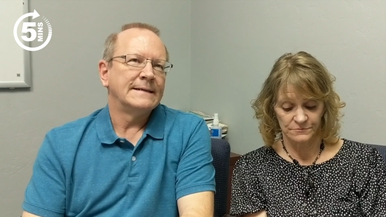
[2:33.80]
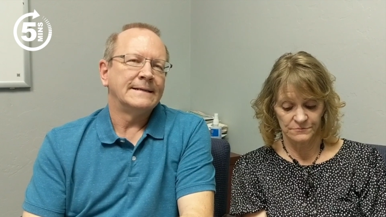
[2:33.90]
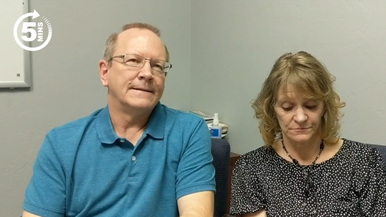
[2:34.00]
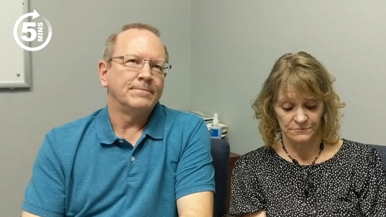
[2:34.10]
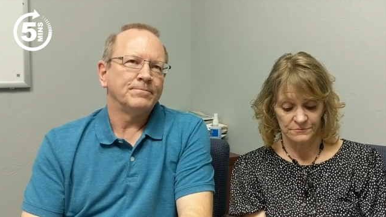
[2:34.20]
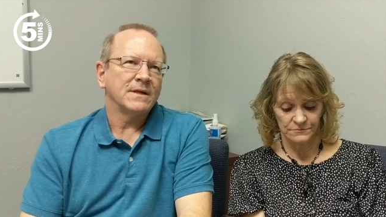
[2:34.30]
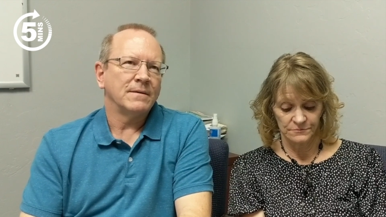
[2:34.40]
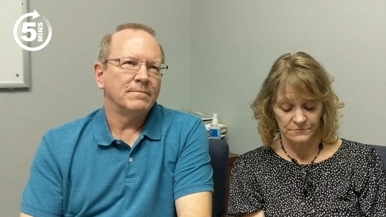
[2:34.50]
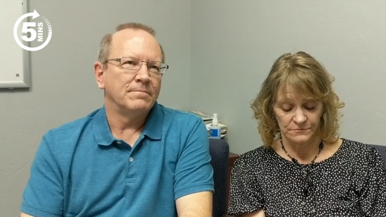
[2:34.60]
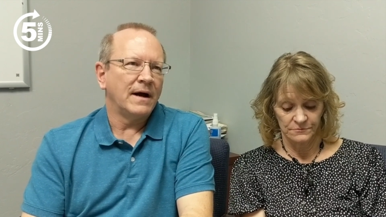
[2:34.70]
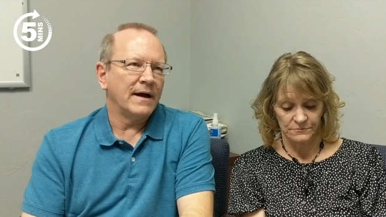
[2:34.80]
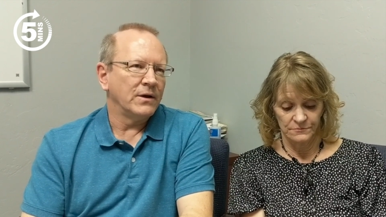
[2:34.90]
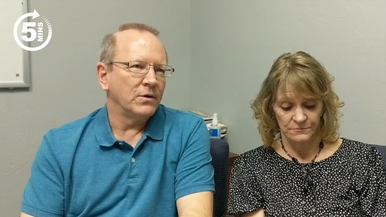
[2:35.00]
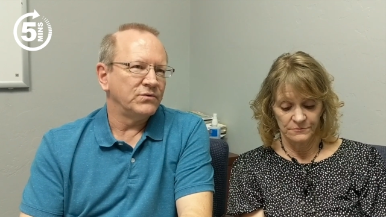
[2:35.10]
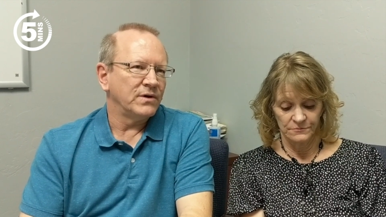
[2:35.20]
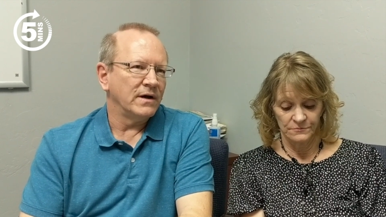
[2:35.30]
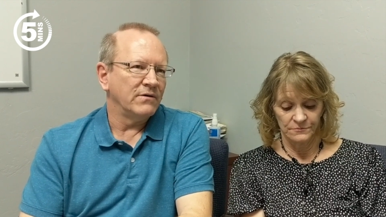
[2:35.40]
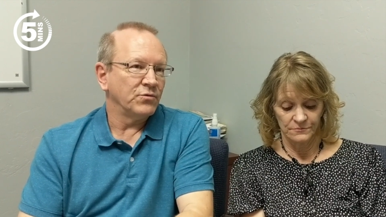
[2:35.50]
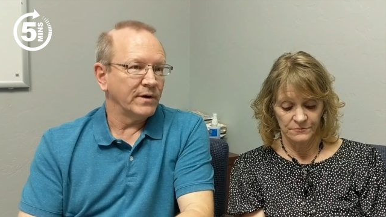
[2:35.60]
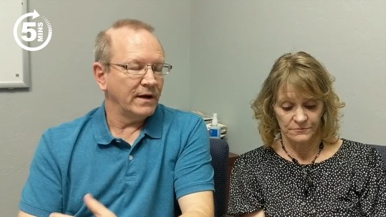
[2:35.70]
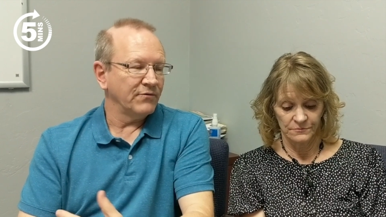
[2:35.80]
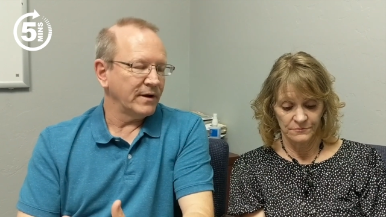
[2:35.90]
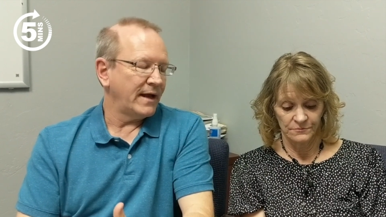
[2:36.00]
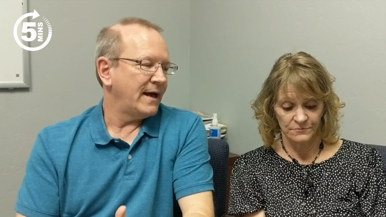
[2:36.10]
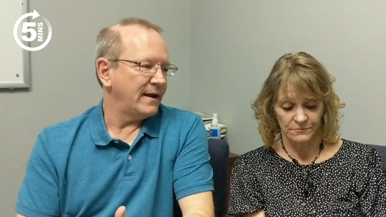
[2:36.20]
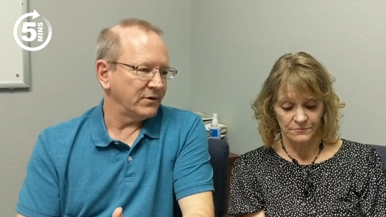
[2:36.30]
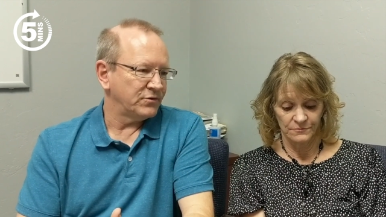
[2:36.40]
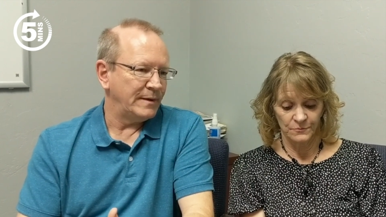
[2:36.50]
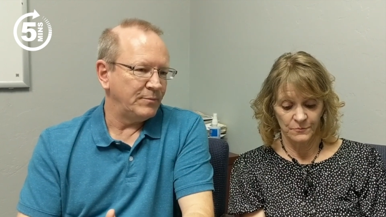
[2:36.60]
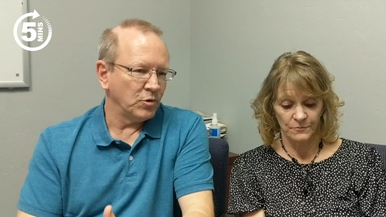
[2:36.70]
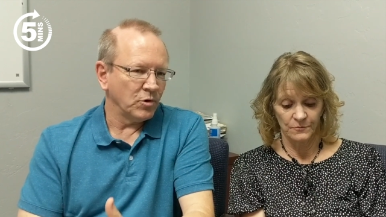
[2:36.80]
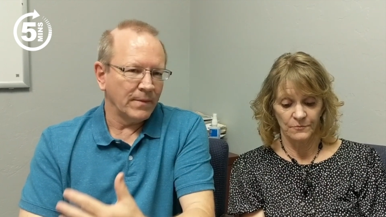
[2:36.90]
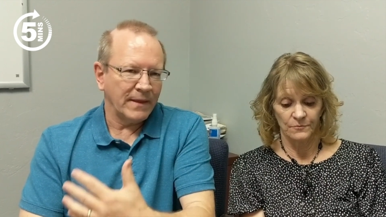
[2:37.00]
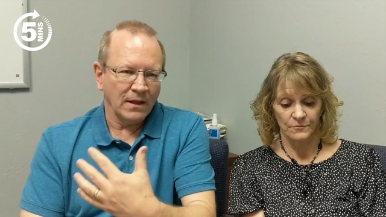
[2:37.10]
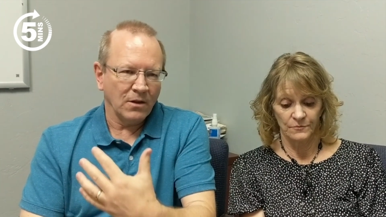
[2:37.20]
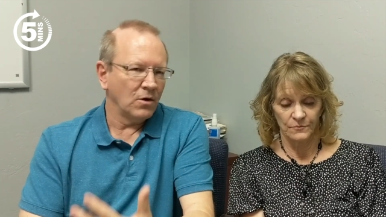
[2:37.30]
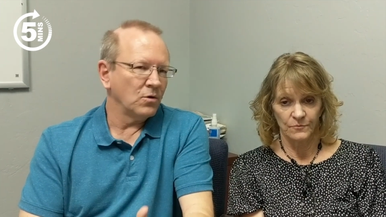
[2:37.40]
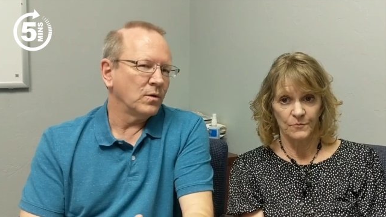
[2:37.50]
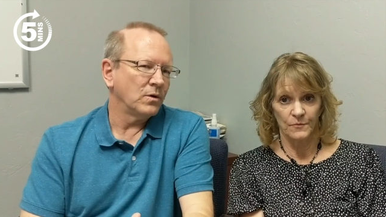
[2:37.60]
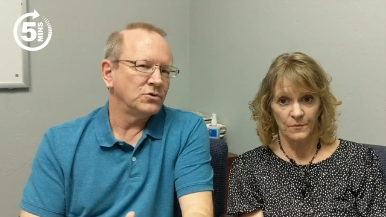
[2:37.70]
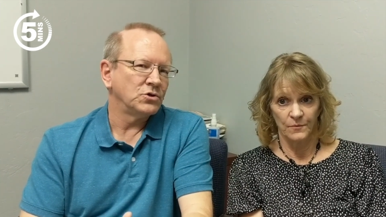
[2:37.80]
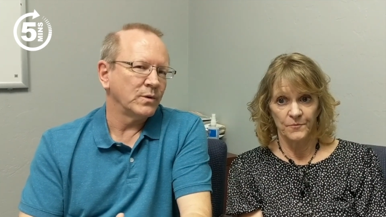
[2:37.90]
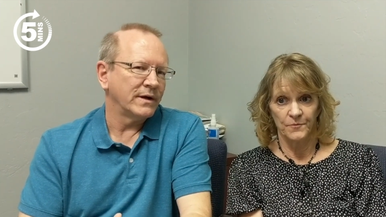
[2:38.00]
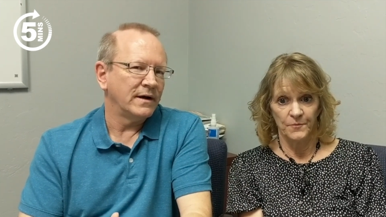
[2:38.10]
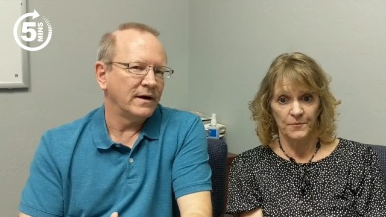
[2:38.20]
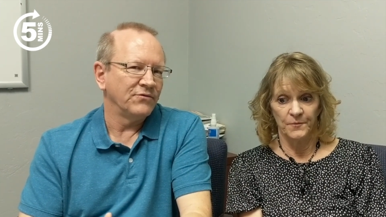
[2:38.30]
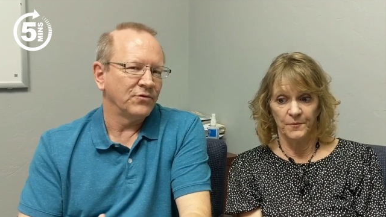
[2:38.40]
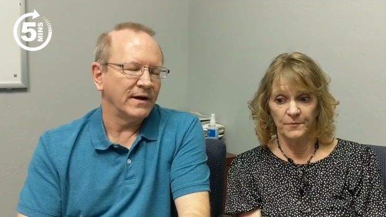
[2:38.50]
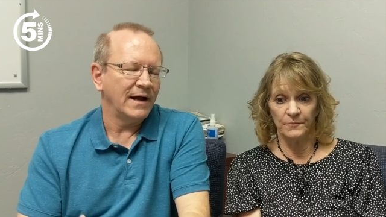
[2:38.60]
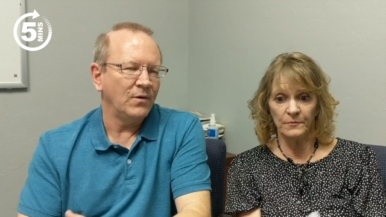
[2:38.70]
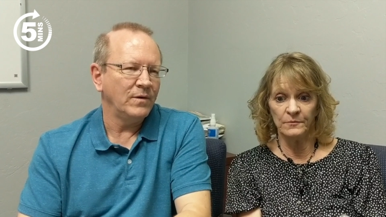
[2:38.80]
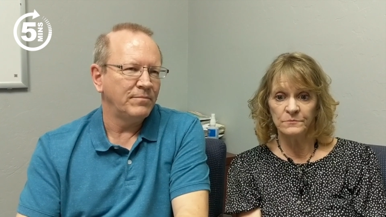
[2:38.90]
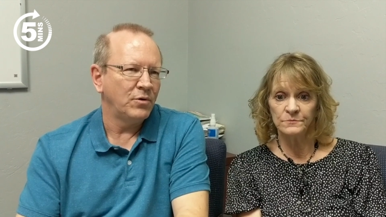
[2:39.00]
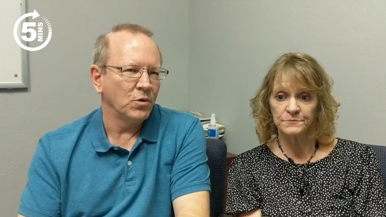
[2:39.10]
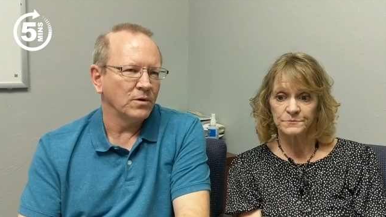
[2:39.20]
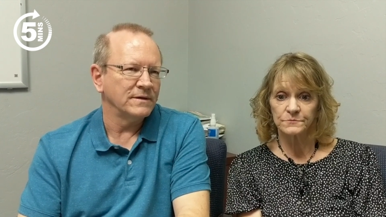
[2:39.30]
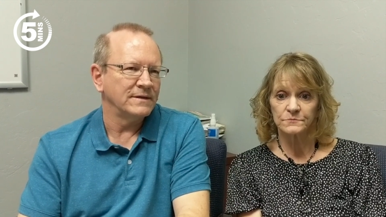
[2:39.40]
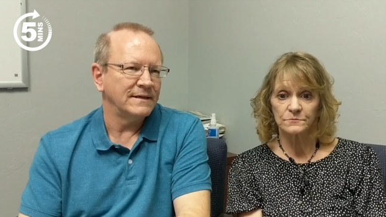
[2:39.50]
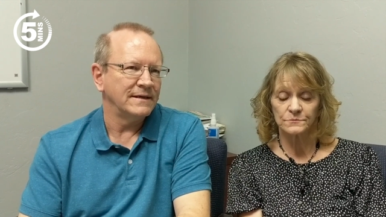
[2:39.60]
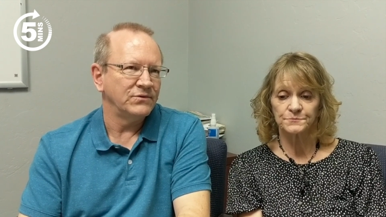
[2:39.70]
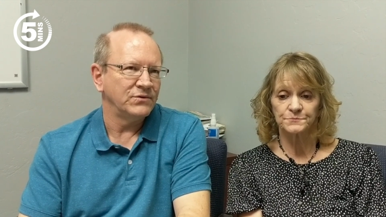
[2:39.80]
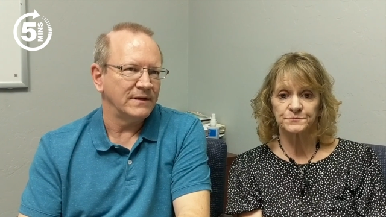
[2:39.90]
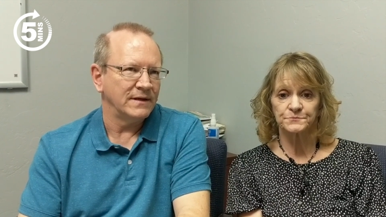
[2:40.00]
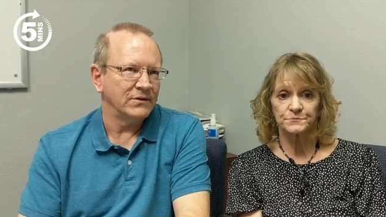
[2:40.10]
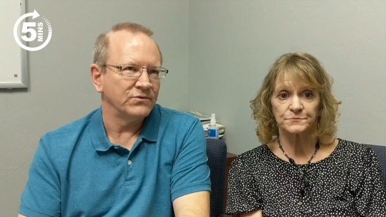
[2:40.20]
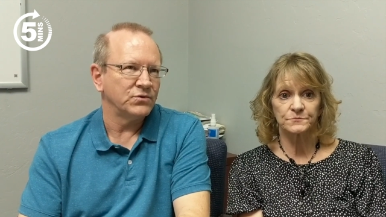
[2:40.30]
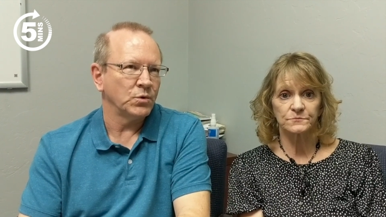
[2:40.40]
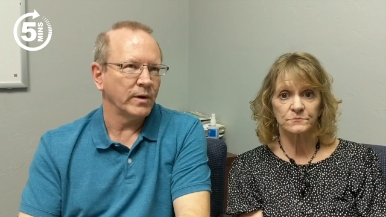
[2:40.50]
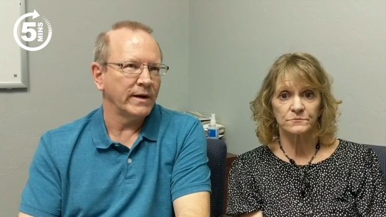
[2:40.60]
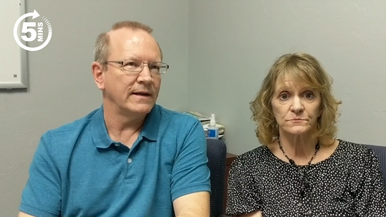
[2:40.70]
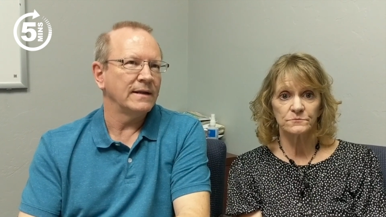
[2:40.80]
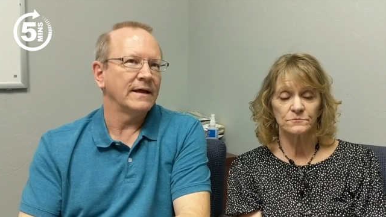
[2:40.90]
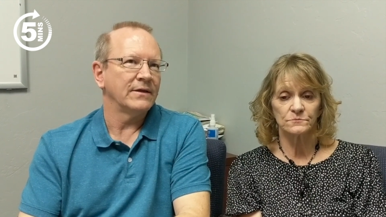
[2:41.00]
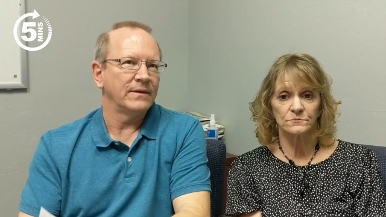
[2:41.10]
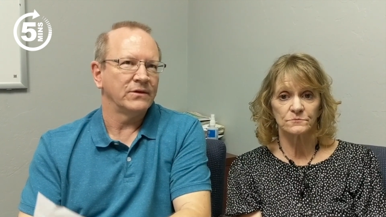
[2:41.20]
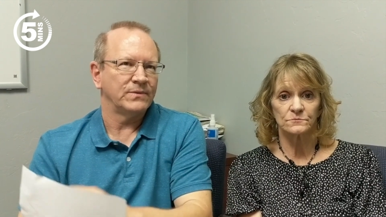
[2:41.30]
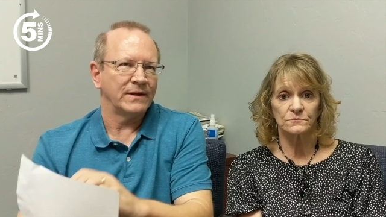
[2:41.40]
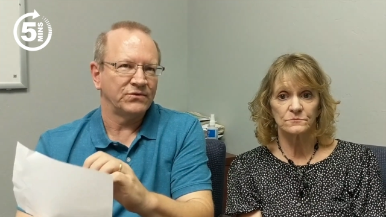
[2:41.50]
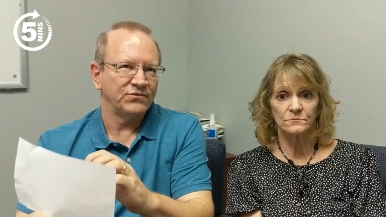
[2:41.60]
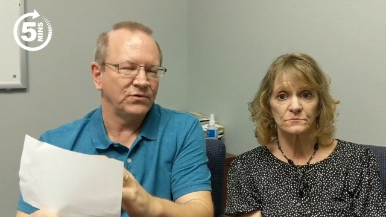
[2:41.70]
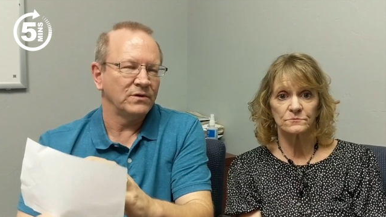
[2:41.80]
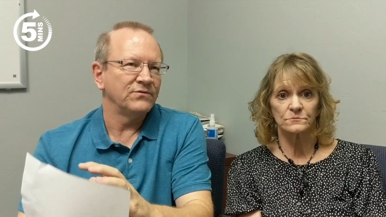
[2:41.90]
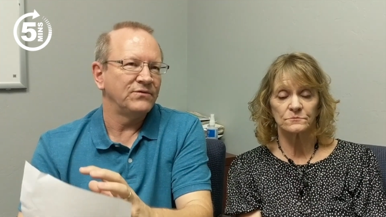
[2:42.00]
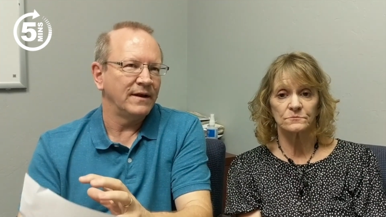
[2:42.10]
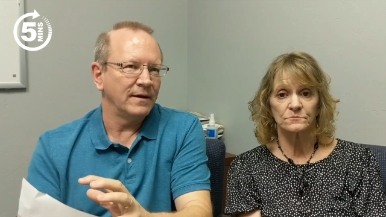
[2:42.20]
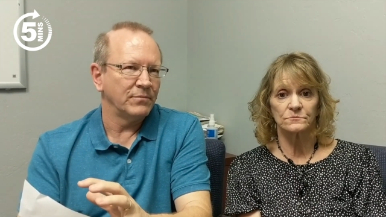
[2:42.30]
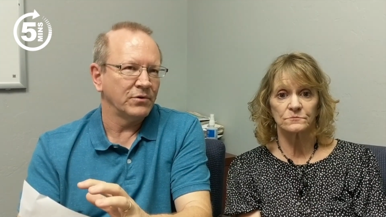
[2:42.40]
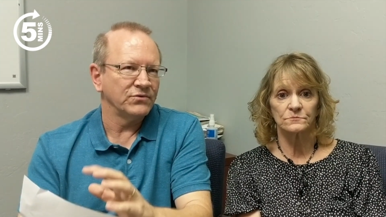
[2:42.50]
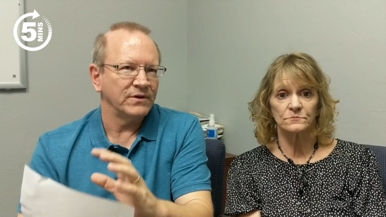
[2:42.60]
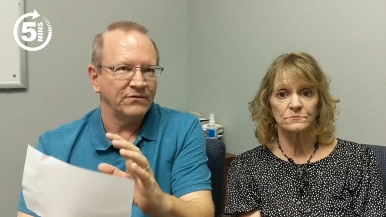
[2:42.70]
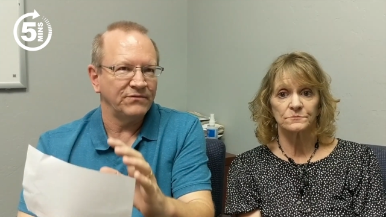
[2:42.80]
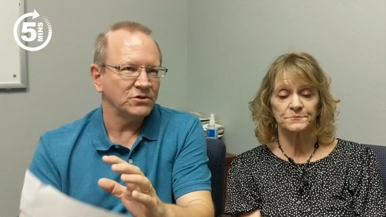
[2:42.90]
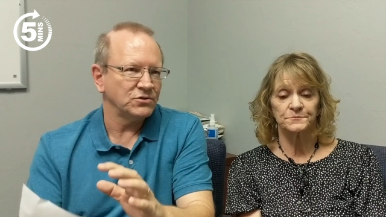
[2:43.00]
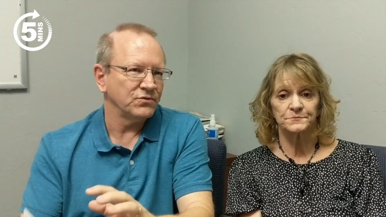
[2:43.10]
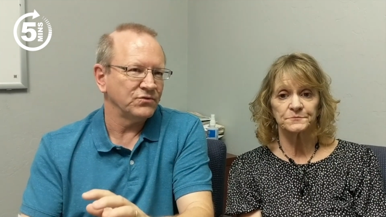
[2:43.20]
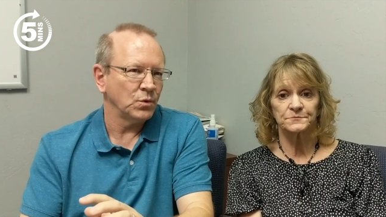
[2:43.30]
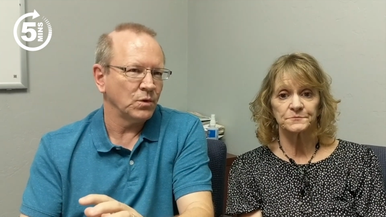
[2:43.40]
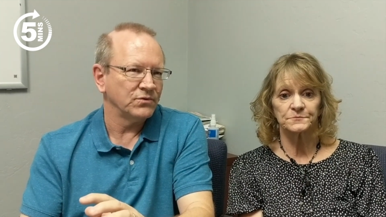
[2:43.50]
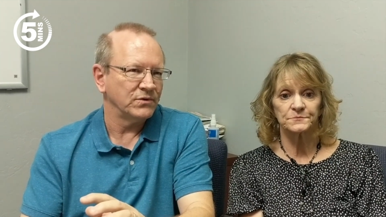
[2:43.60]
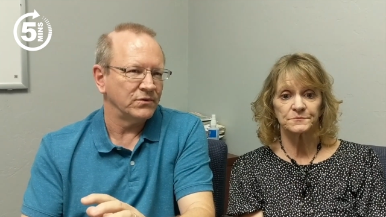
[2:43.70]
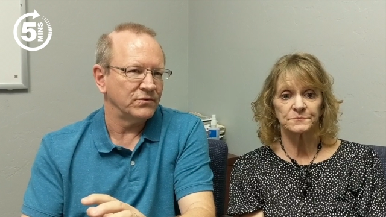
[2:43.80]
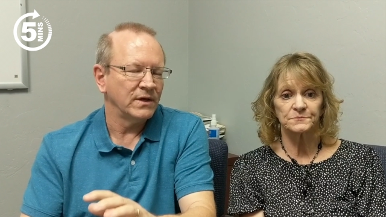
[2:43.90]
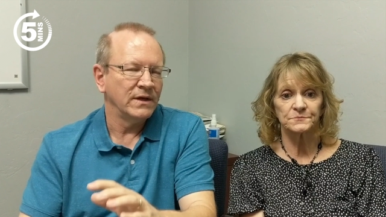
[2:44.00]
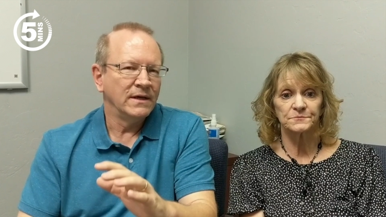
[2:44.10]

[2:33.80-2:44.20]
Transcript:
Speaker 1: Um, bios of recovering addicts, people who are on that long road to recovery. How mm-hmm. important is it in a story like this that's full of numbers and official sources